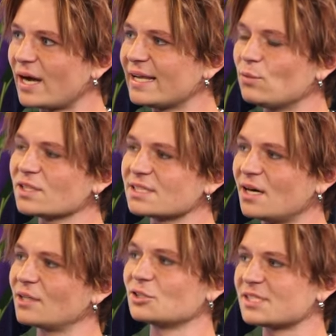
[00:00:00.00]
he wants to
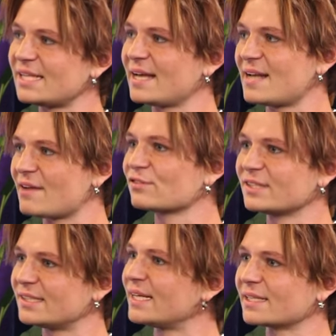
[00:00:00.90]
understand
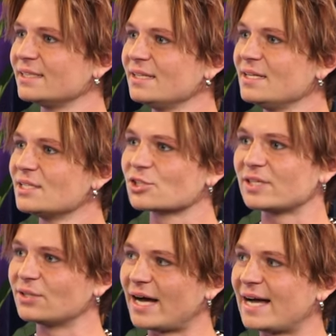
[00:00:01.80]
everything. So
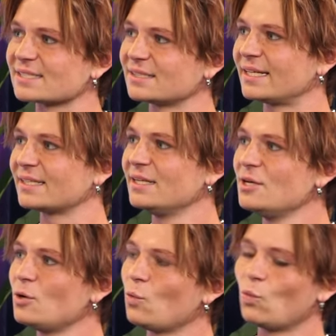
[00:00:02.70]
he'll ask like,
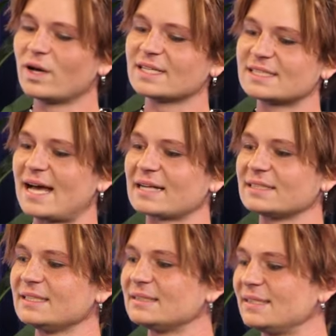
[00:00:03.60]
what
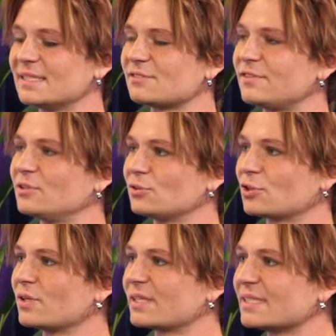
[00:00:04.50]
exactly did this feel
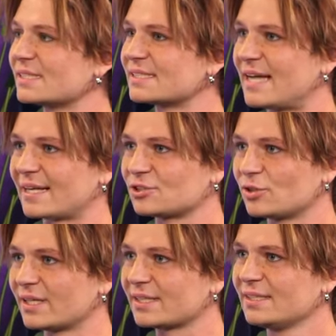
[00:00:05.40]
during this exact
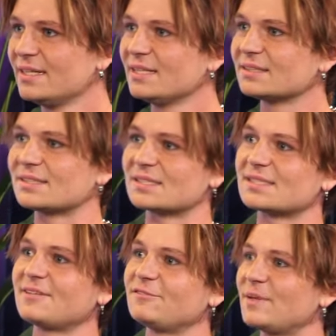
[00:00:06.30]
trick? Does
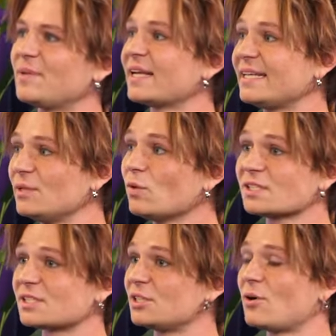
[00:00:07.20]
this flip? Like he
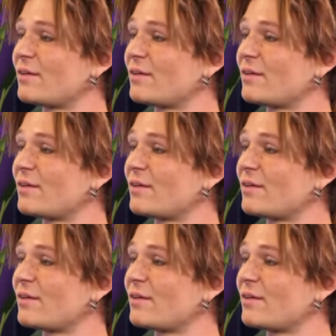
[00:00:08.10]
wants to know